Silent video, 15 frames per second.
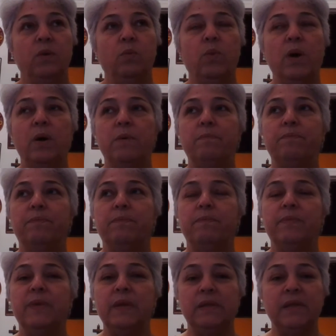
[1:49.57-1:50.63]
Well,
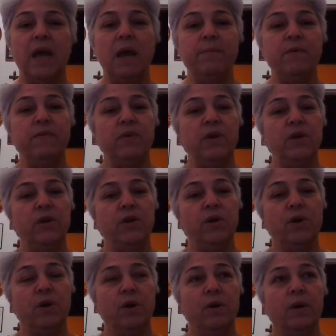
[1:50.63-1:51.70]
this time of the
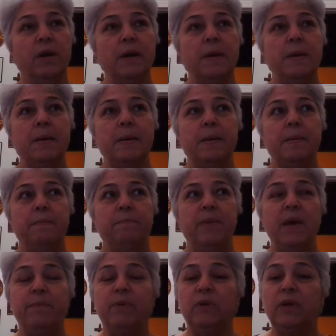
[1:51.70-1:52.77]
year,
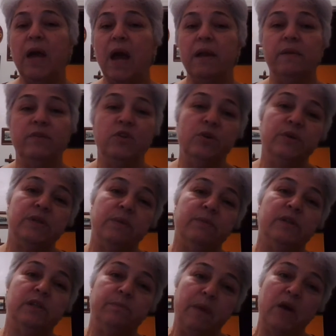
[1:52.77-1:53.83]
people kind of do some
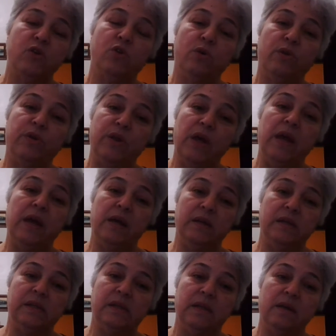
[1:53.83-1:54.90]
special
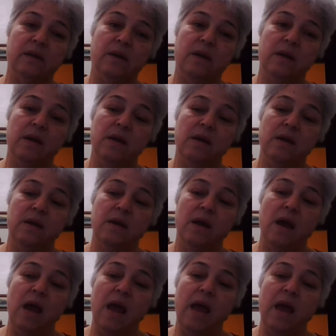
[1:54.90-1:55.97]
things.
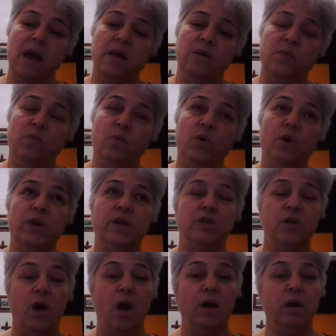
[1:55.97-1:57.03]
And we're going
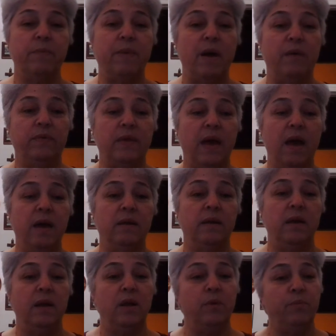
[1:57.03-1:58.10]
to talk about that
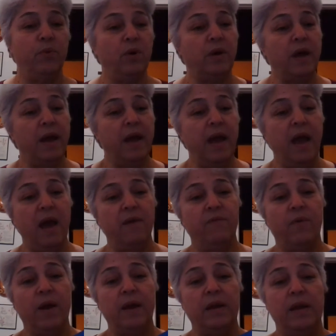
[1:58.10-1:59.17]
in a book I have
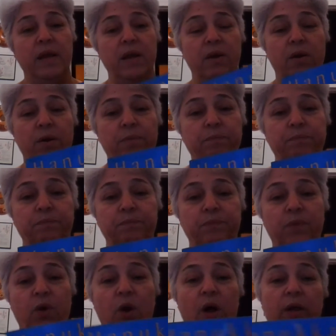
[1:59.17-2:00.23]
right here
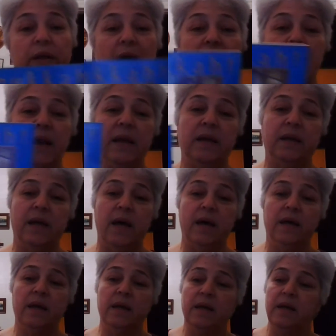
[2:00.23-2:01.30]
called Hanukkah.